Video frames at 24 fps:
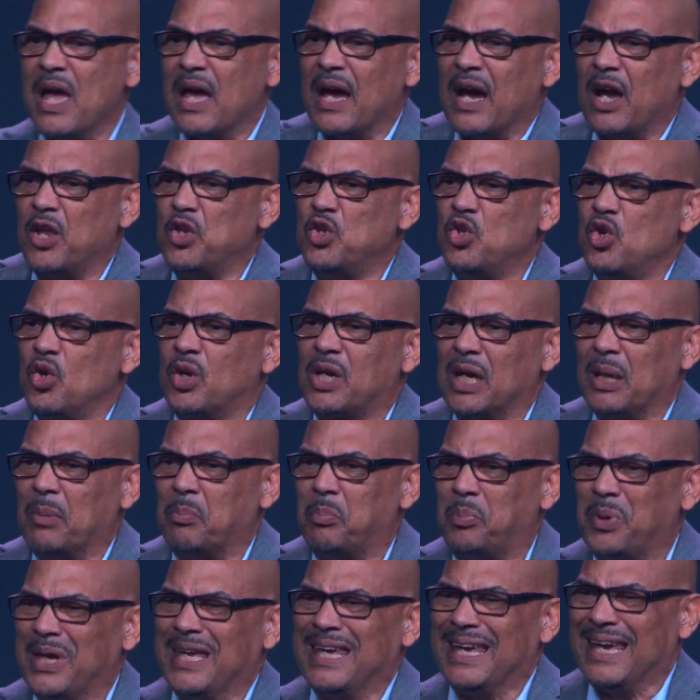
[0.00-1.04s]
And you
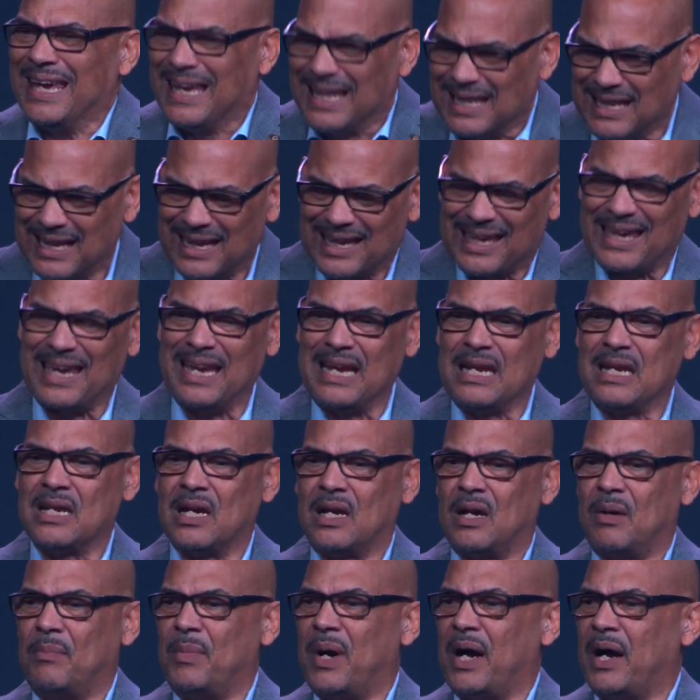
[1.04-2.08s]
can be in the
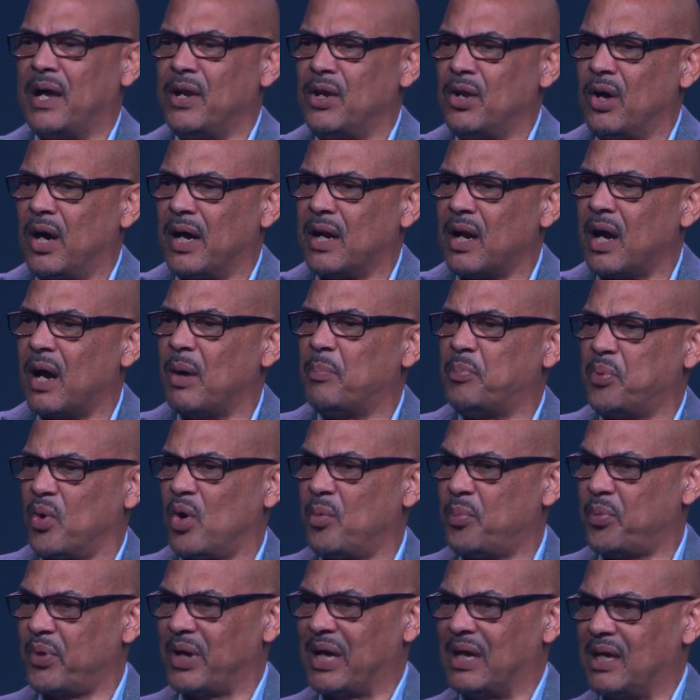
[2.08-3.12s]
kingdom and not
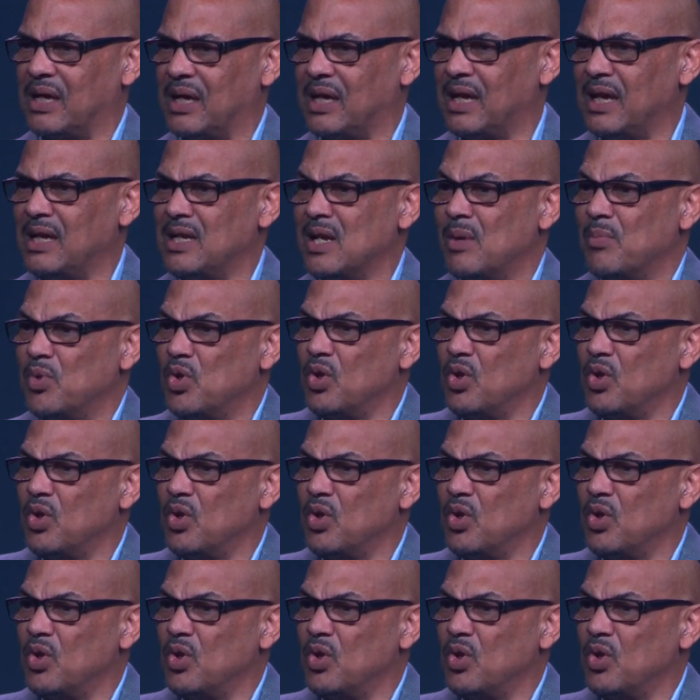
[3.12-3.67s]
appropriate the kingdom.